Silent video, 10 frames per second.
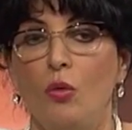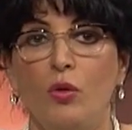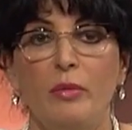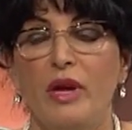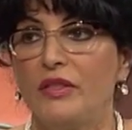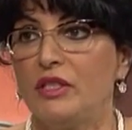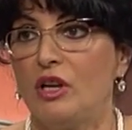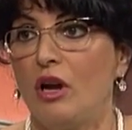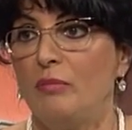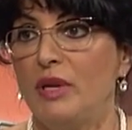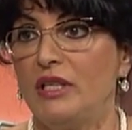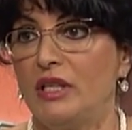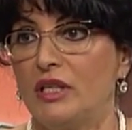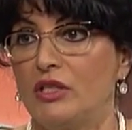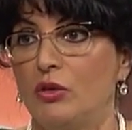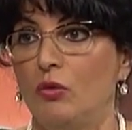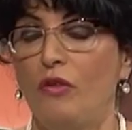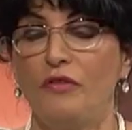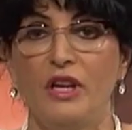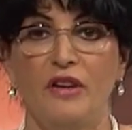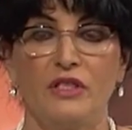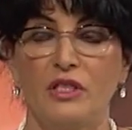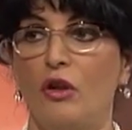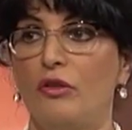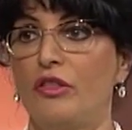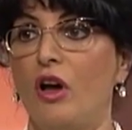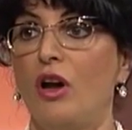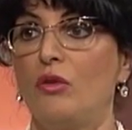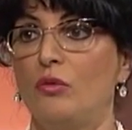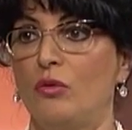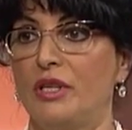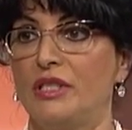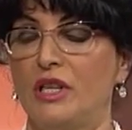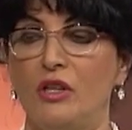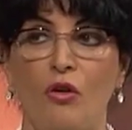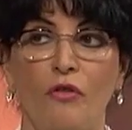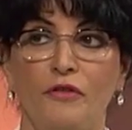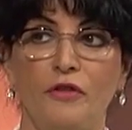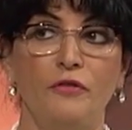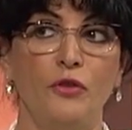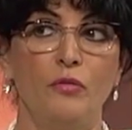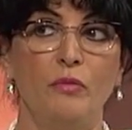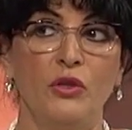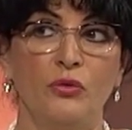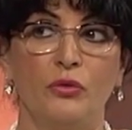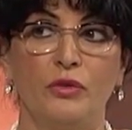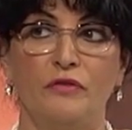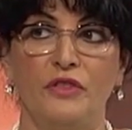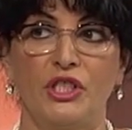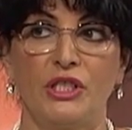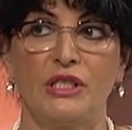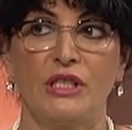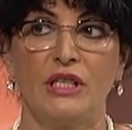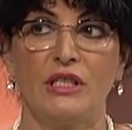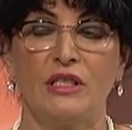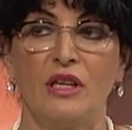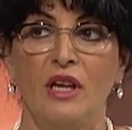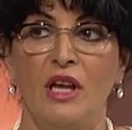What about the diabetics who often have slow thyroids and often a few mineral deficiencies?